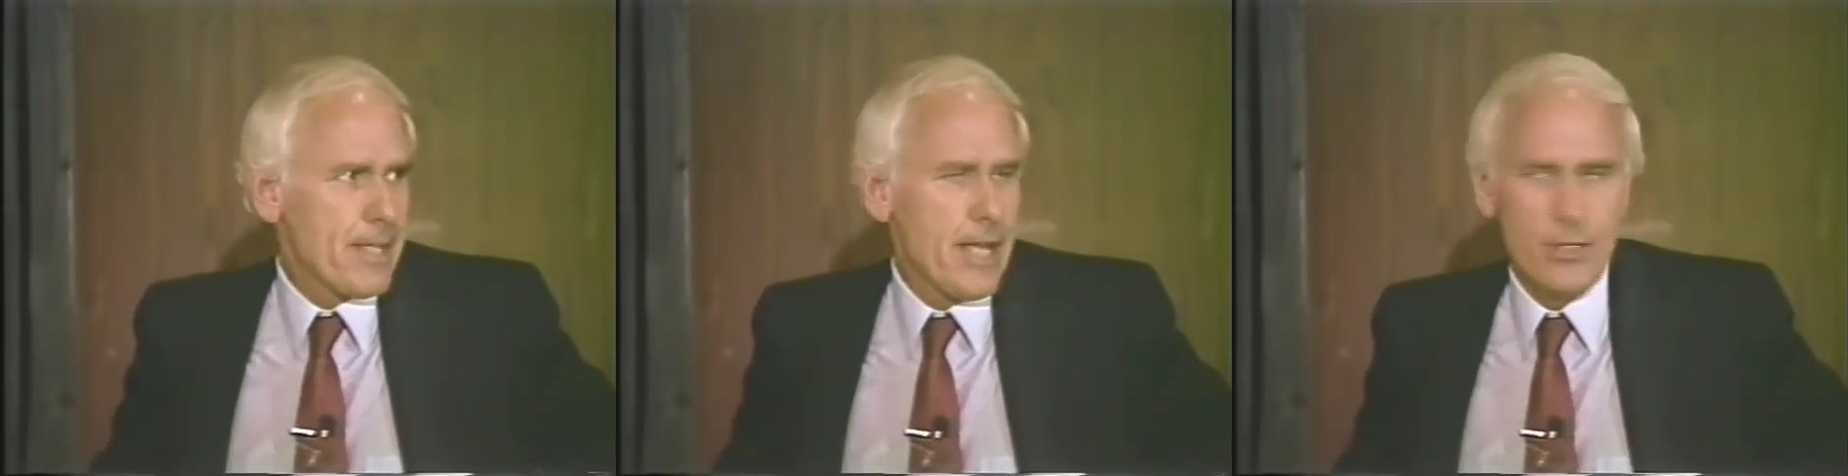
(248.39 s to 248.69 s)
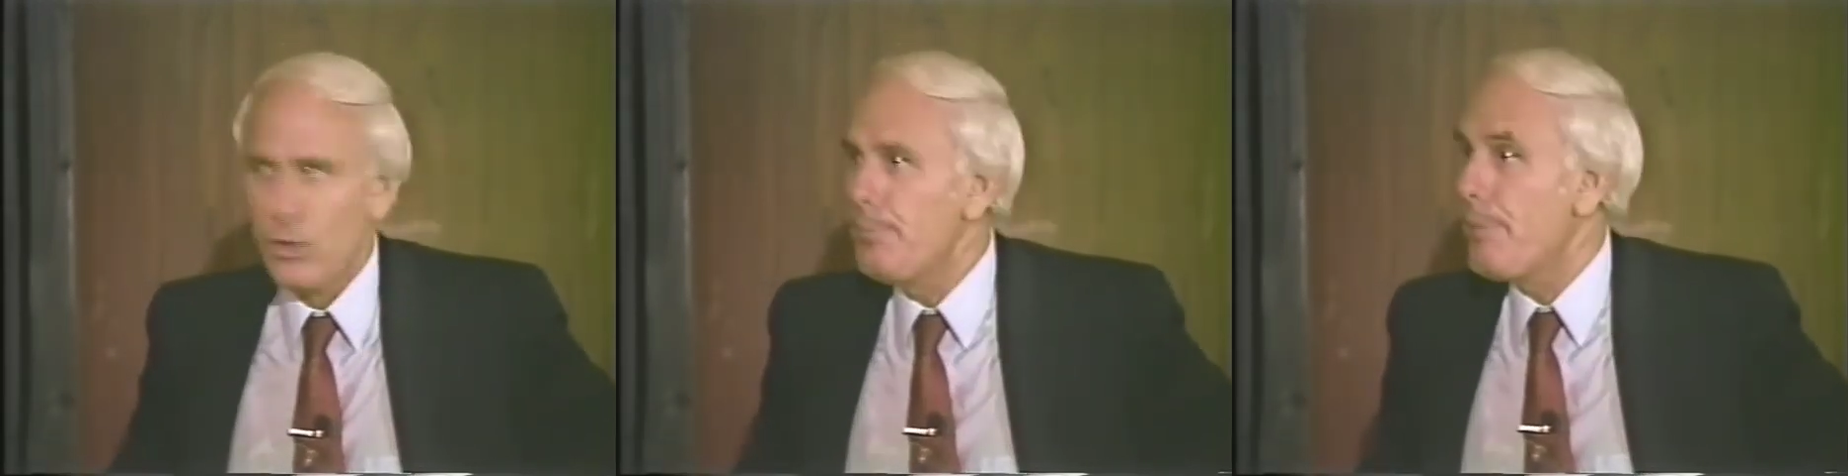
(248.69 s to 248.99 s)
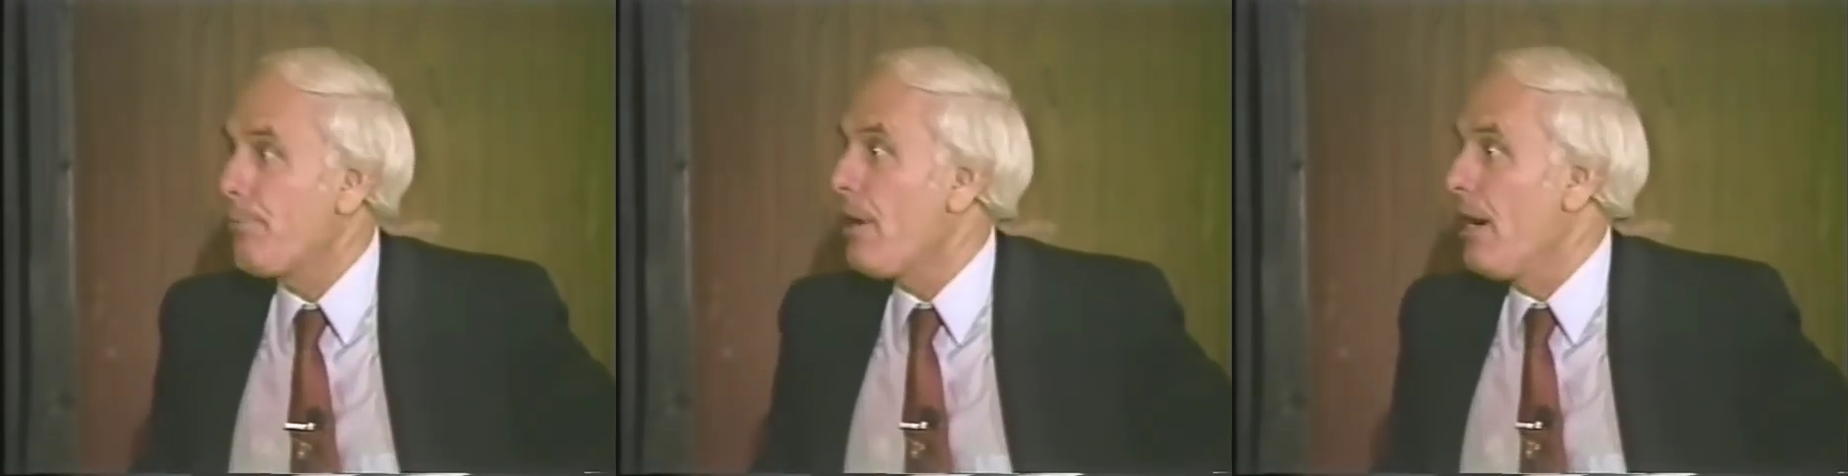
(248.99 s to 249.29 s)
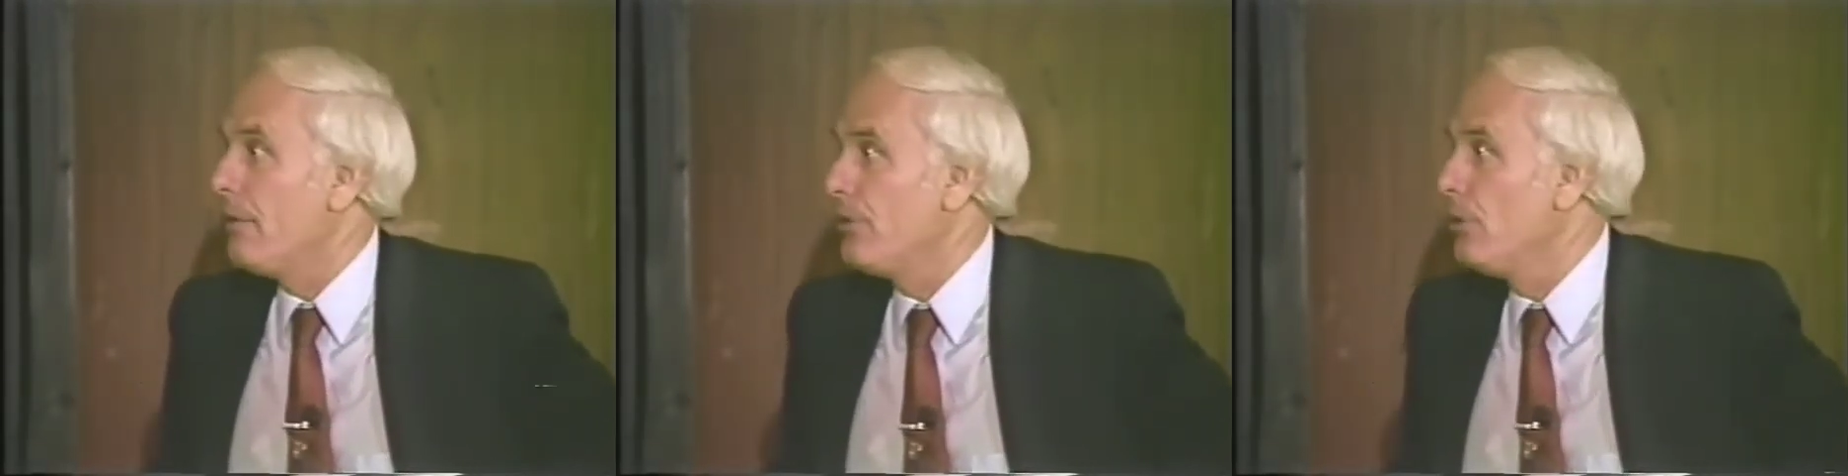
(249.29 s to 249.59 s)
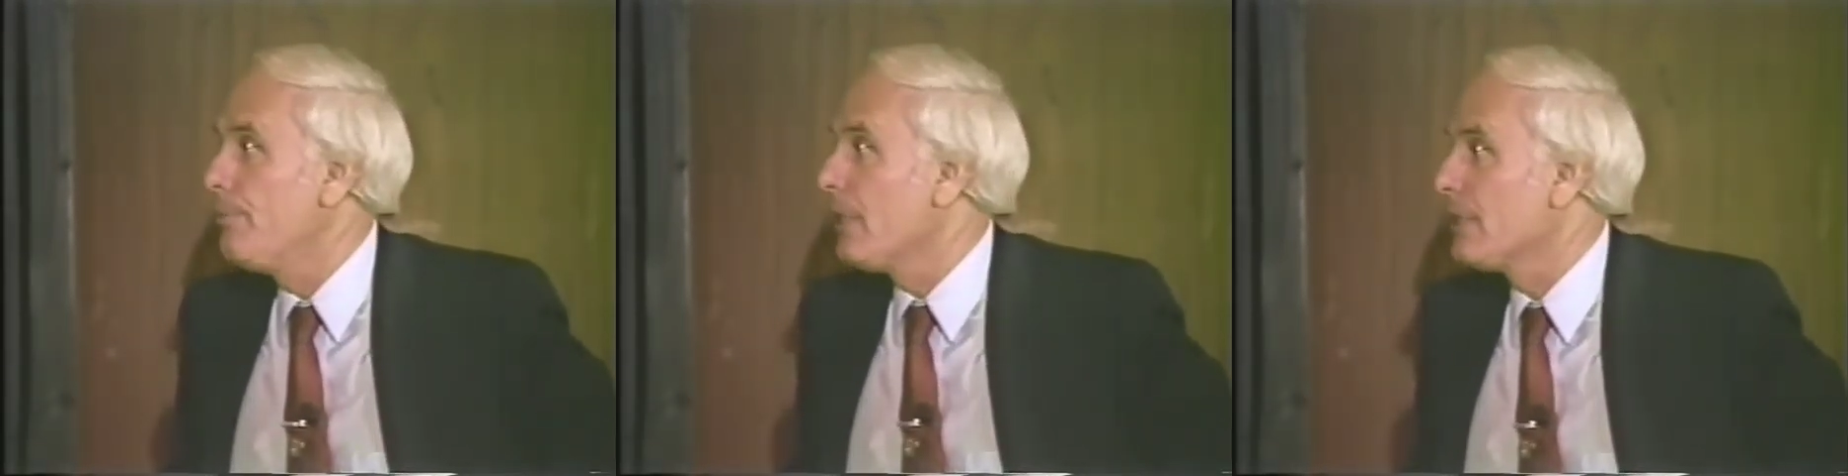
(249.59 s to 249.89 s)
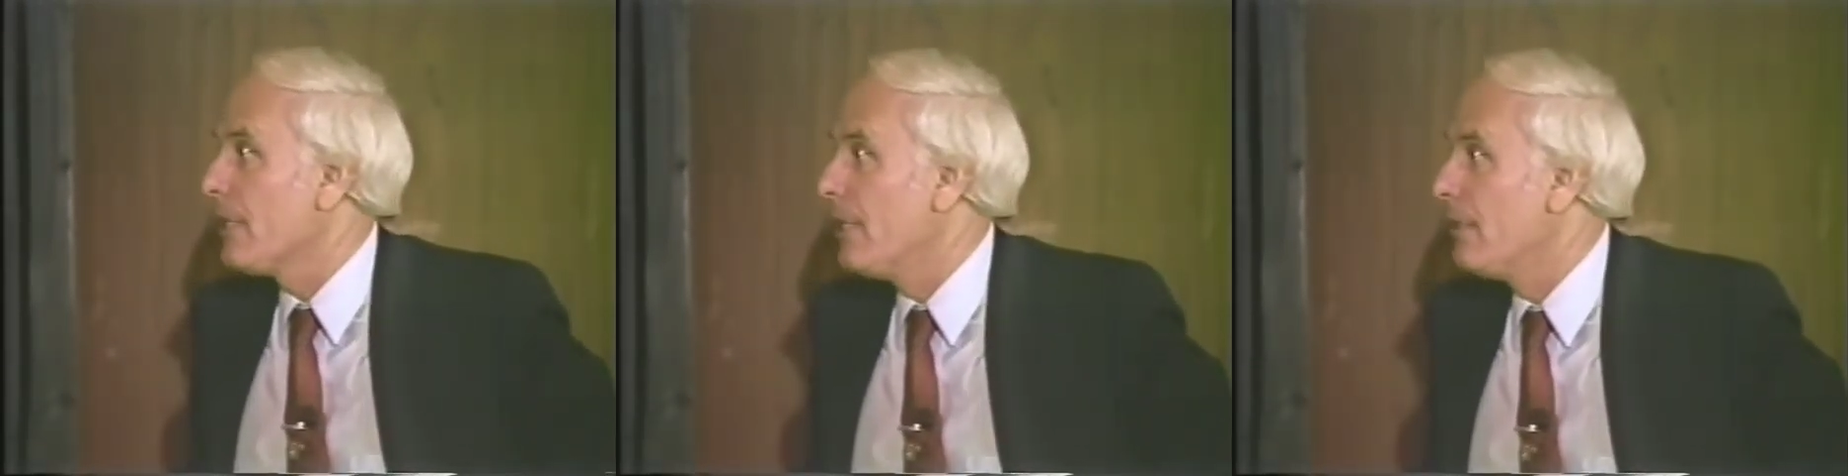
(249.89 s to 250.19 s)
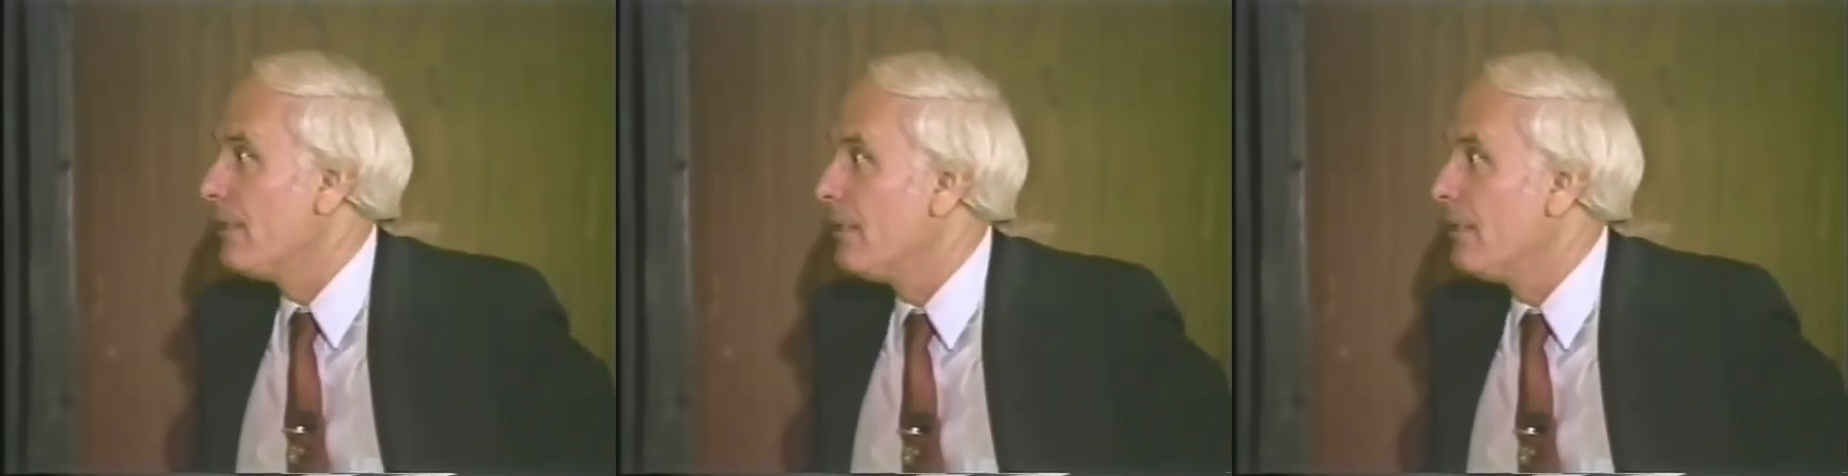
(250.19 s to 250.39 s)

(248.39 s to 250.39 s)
And you'll be proud, you'll be excited.